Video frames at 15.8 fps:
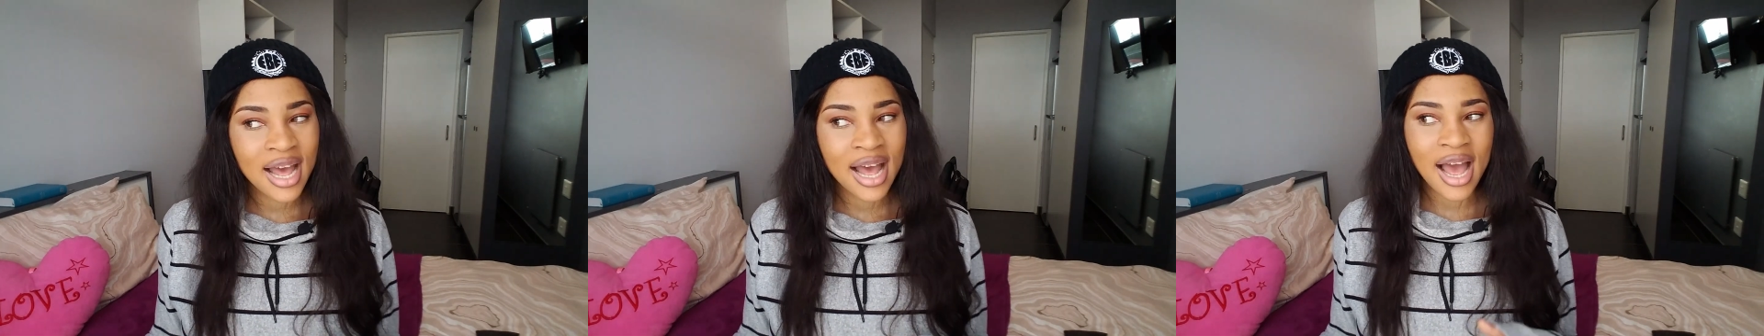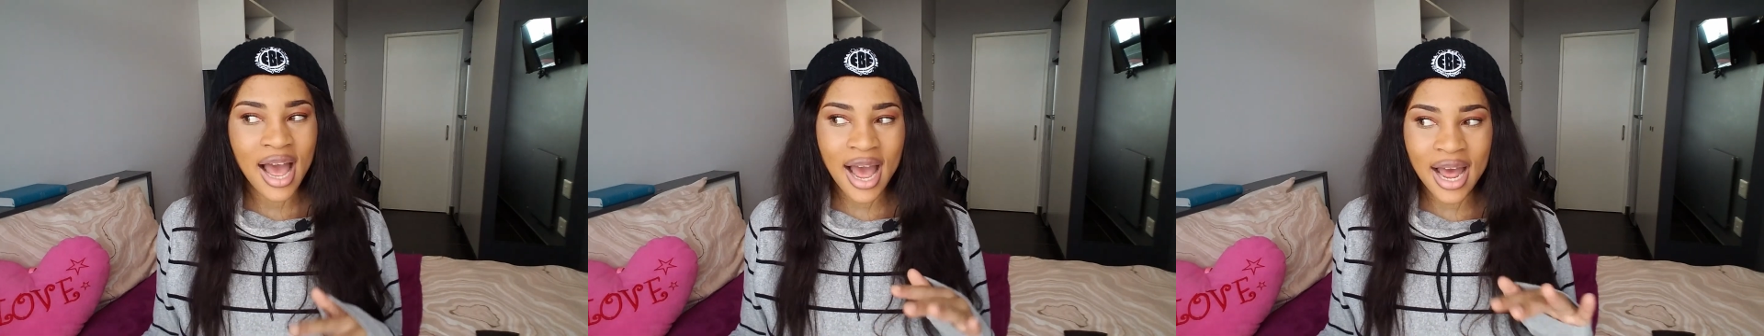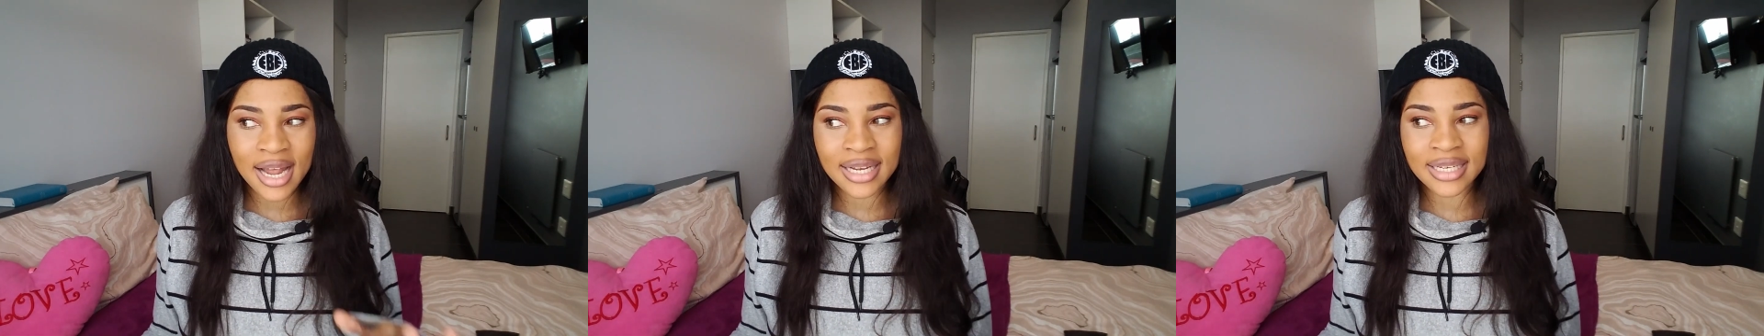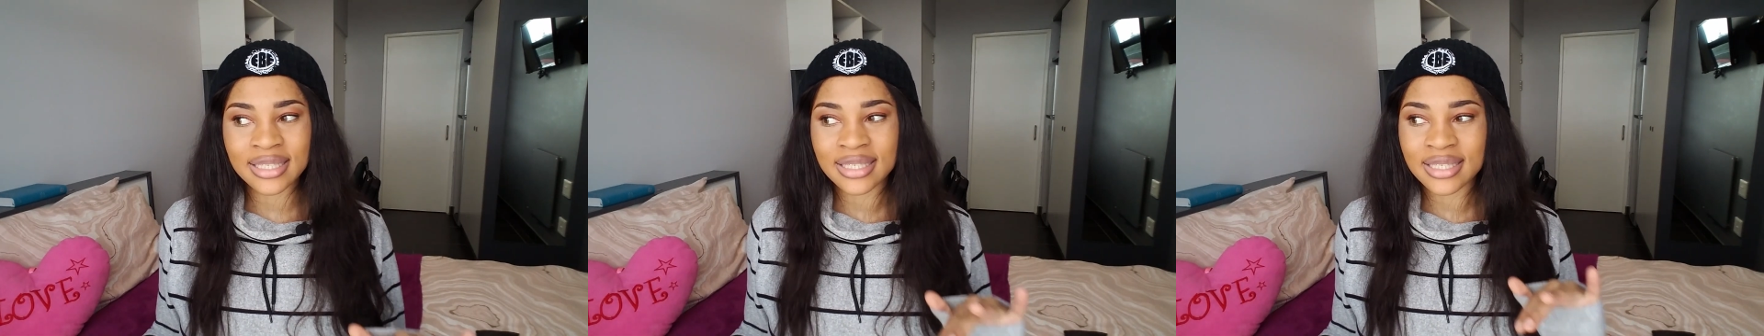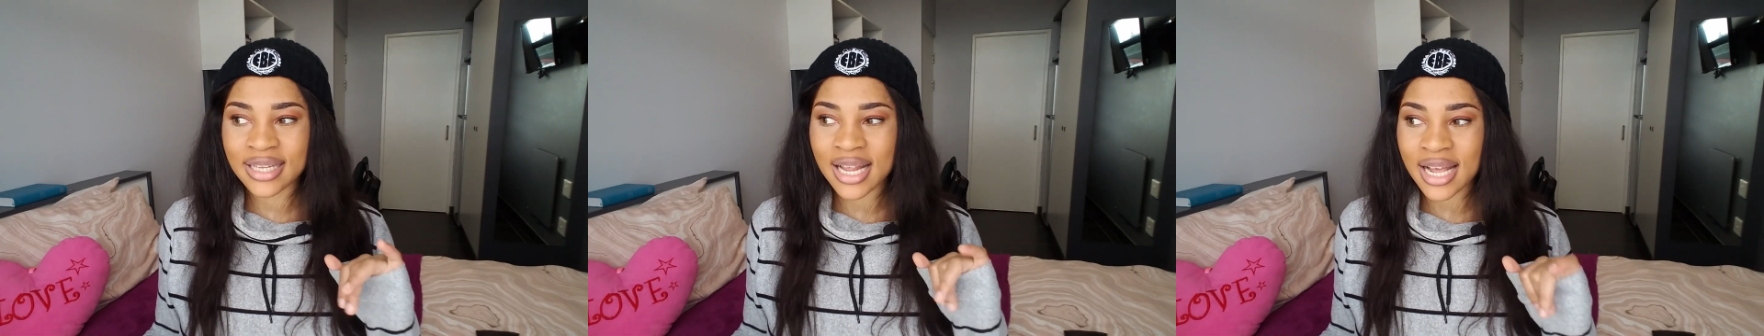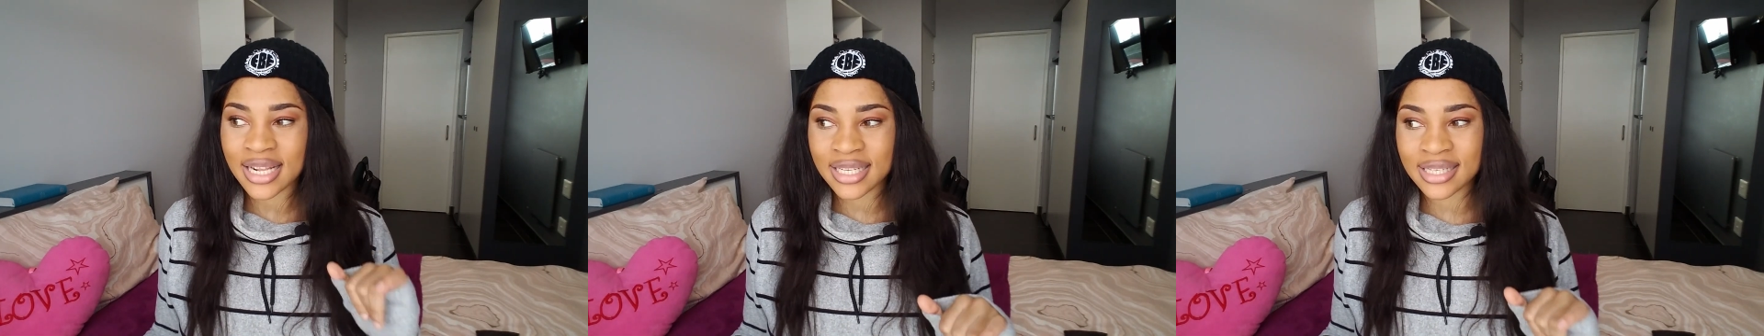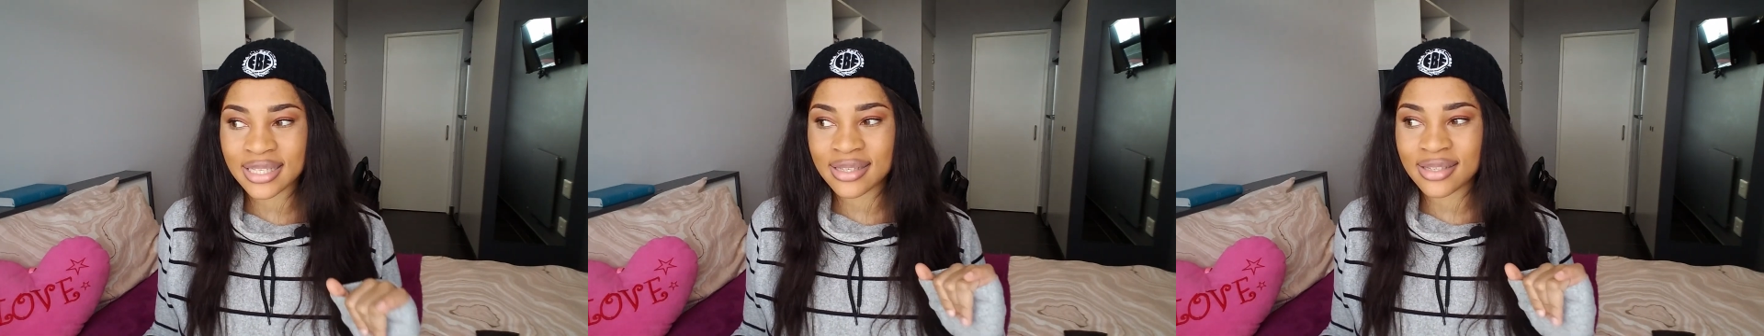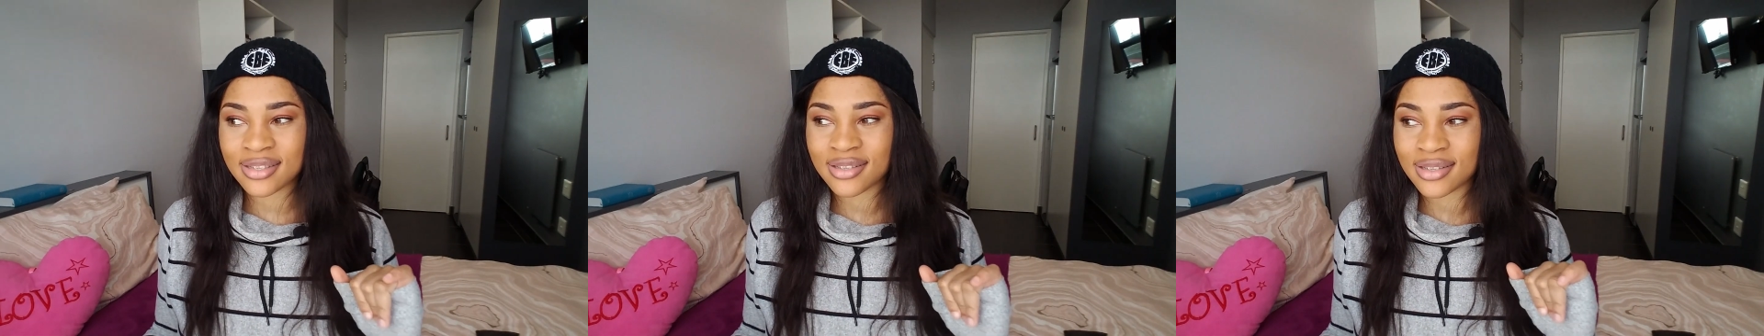and that
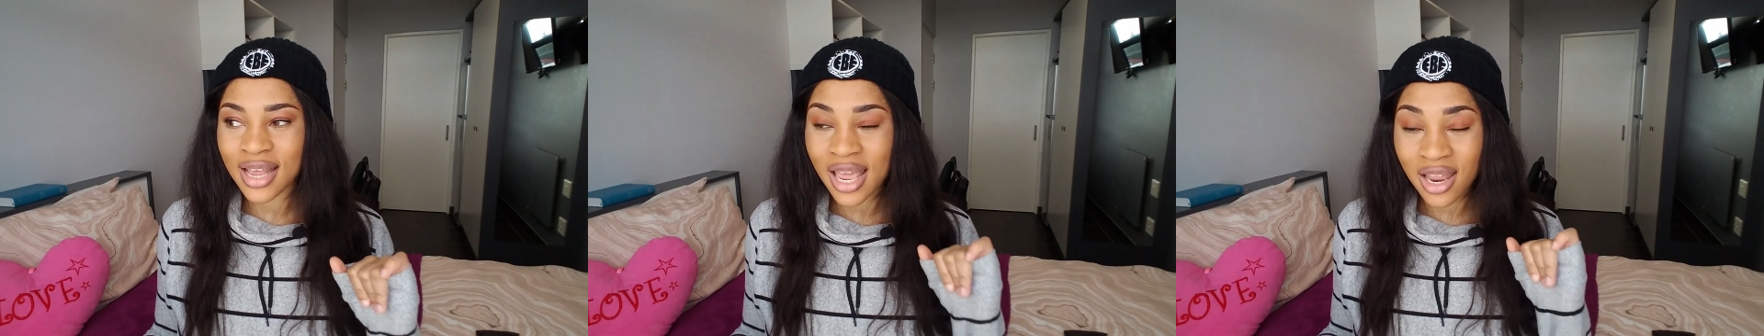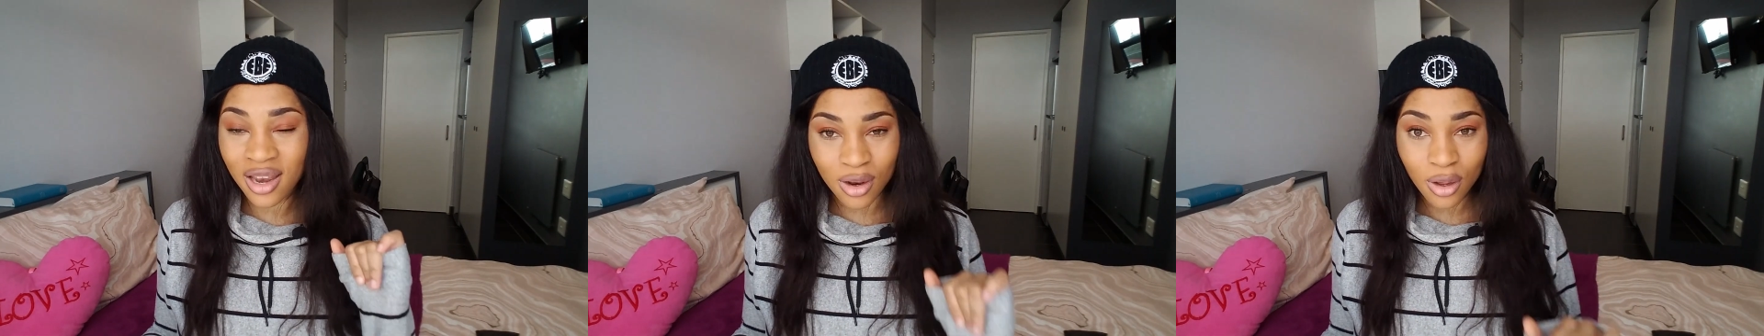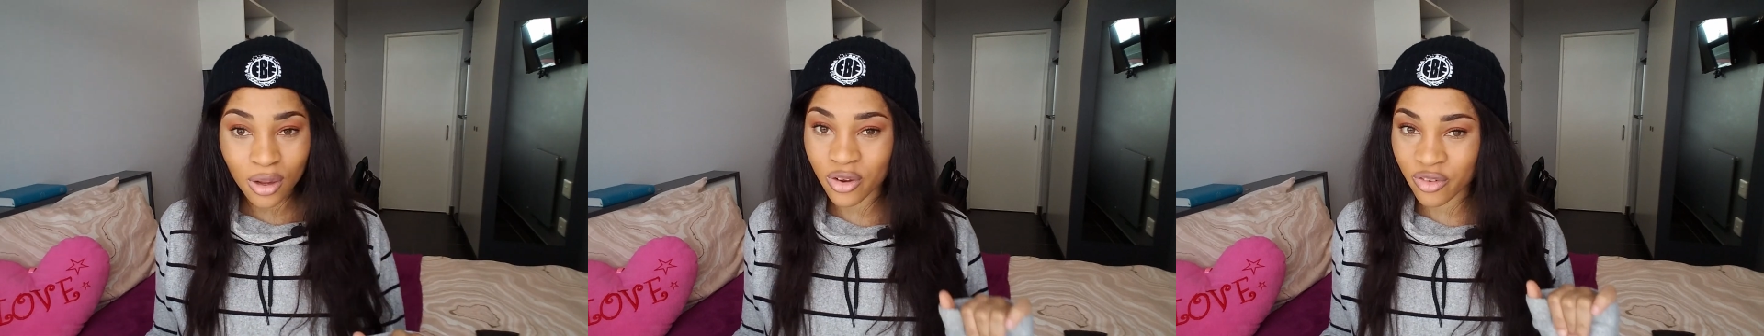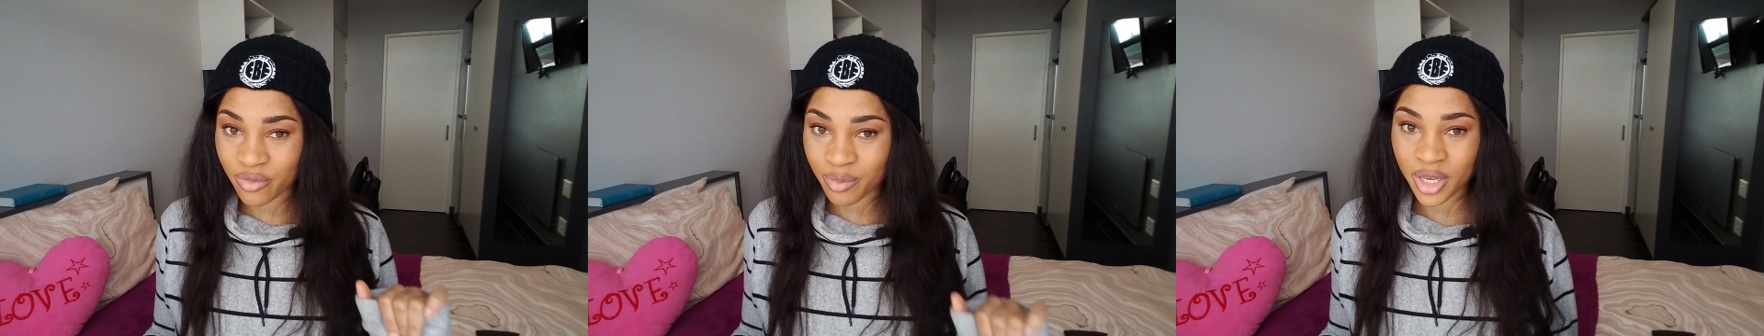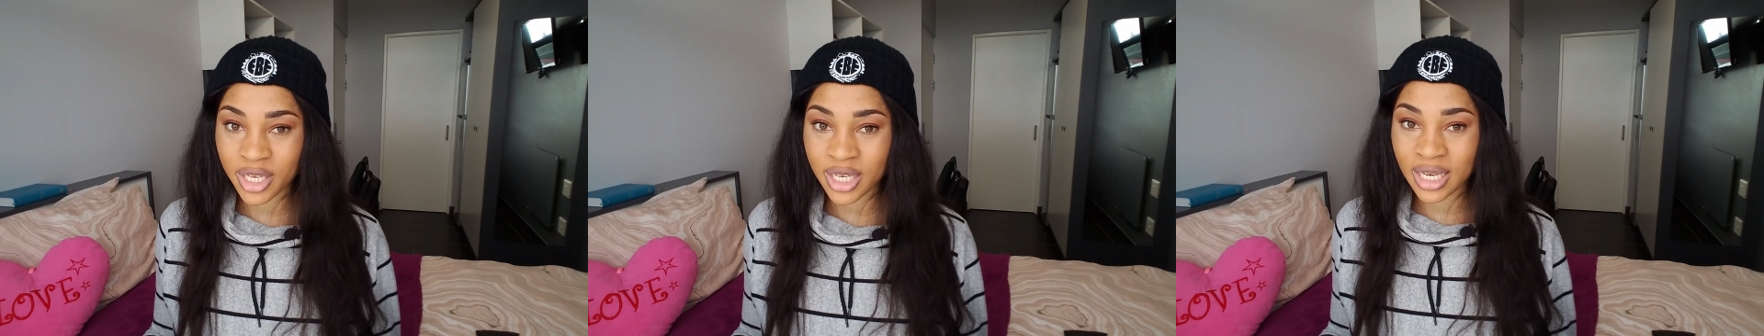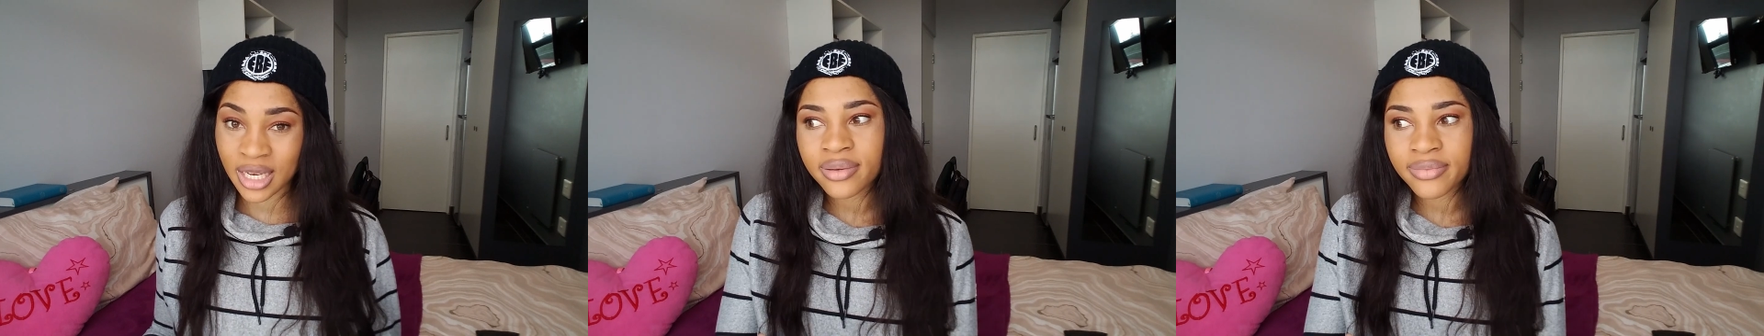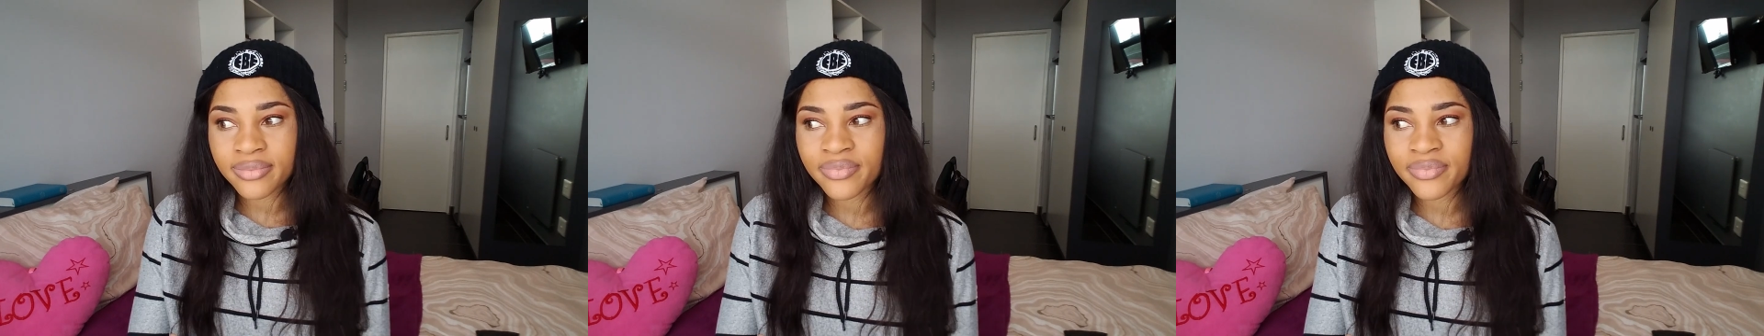is a lot of money.